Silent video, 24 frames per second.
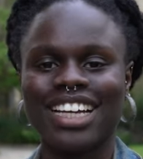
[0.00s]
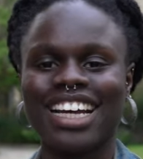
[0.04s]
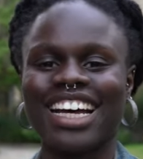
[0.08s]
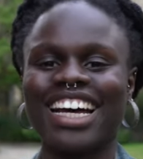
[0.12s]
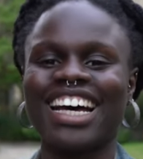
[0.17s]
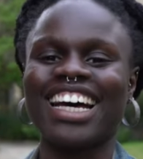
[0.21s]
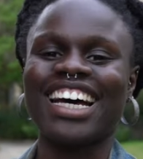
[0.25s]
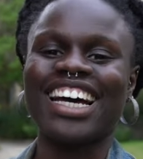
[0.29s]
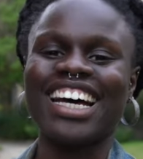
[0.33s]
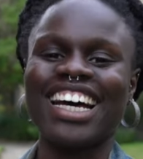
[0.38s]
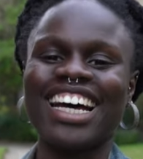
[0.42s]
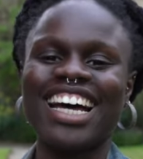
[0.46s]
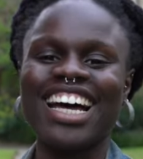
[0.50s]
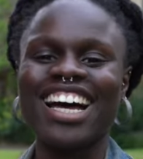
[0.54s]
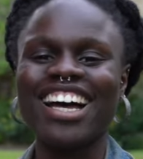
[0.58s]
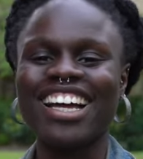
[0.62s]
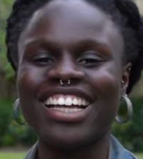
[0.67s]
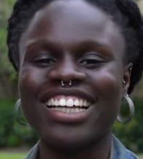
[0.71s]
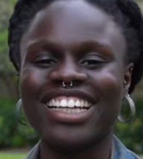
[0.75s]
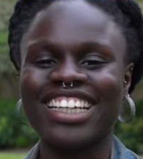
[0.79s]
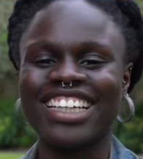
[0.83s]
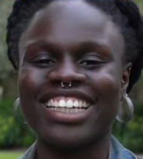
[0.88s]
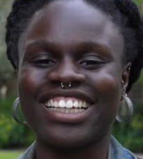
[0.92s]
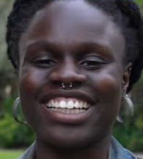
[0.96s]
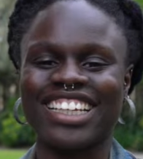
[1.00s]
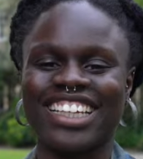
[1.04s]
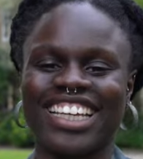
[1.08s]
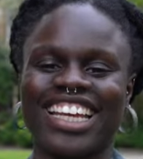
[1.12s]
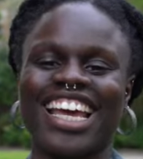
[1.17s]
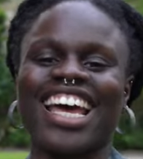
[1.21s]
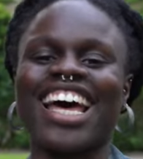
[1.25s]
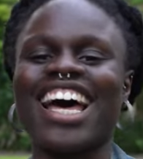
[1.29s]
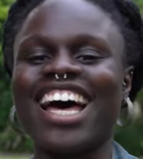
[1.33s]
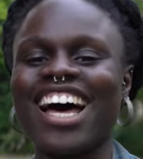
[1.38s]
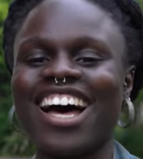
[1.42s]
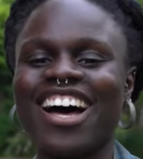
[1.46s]
Uh,
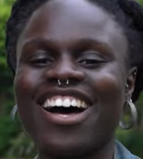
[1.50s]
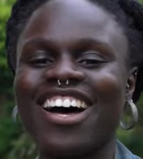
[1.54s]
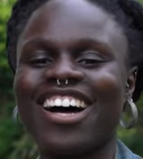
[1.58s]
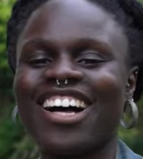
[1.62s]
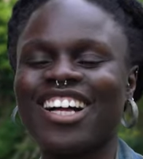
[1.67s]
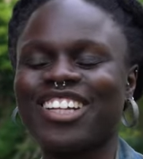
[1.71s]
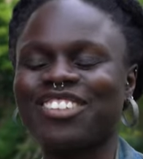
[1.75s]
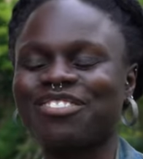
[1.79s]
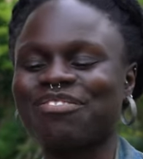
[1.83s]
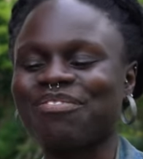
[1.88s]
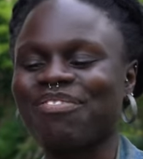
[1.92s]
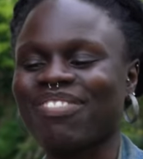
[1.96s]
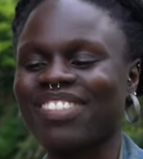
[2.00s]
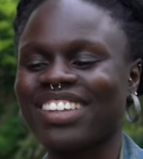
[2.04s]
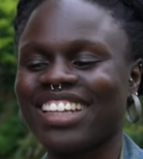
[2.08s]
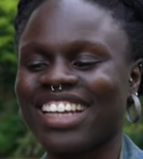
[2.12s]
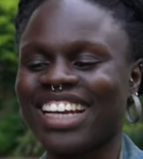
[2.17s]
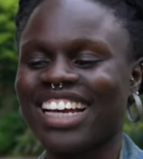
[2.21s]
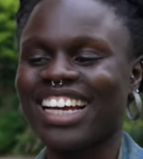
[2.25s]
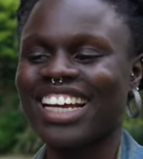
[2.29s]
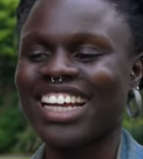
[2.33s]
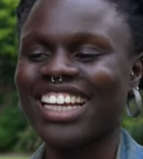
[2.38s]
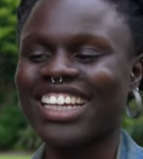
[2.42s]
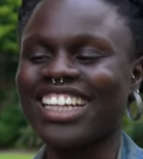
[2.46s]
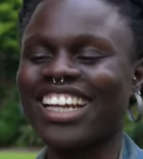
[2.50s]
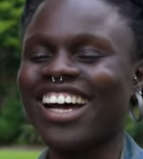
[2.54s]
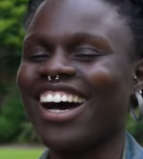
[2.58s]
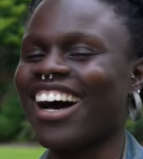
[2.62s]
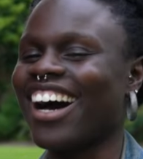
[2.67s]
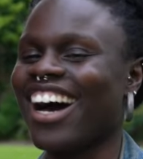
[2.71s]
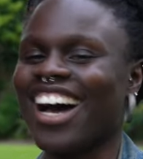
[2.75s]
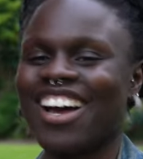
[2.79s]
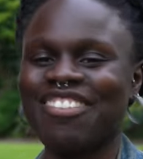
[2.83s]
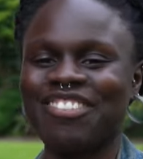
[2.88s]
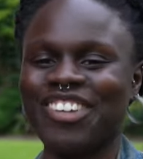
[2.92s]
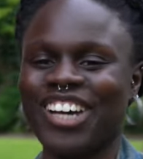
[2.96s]
yeah, um, No,
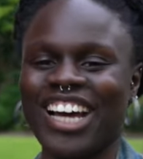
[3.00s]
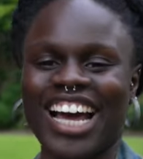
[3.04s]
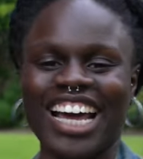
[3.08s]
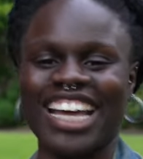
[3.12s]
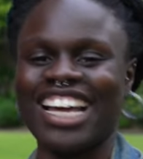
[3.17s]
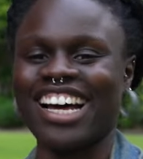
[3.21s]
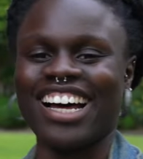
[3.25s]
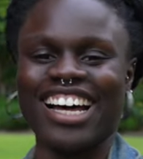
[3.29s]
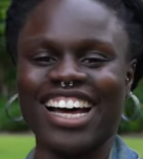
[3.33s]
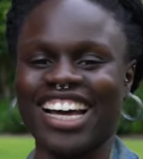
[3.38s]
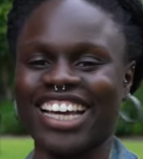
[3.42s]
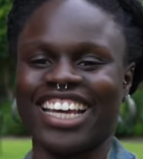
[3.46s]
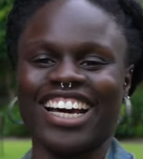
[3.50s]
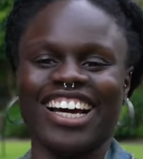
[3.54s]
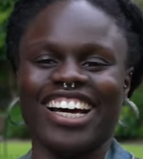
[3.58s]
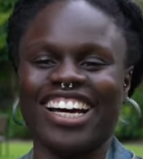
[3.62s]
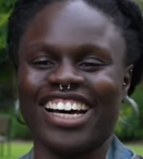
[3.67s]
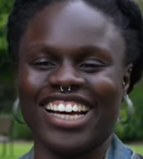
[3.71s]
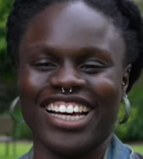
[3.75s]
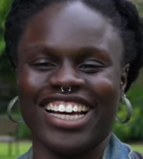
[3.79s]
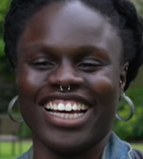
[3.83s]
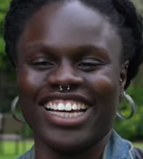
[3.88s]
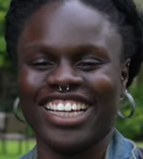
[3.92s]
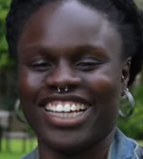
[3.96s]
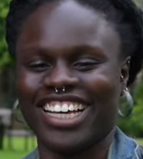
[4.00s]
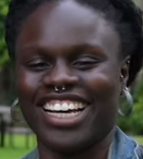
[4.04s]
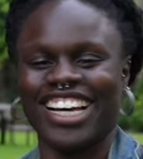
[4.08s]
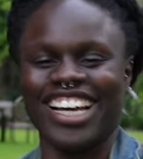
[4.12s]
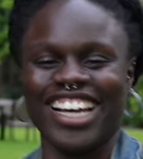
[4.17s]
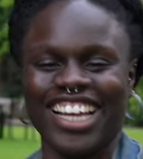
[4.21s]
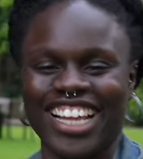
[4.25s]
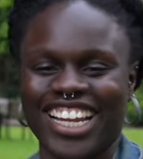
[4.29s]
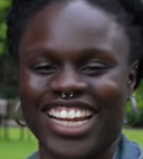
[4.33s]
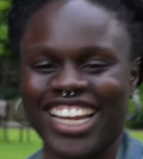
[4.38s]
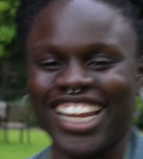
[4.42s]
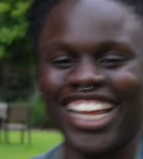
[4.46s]
I'm not. I can't. I can't.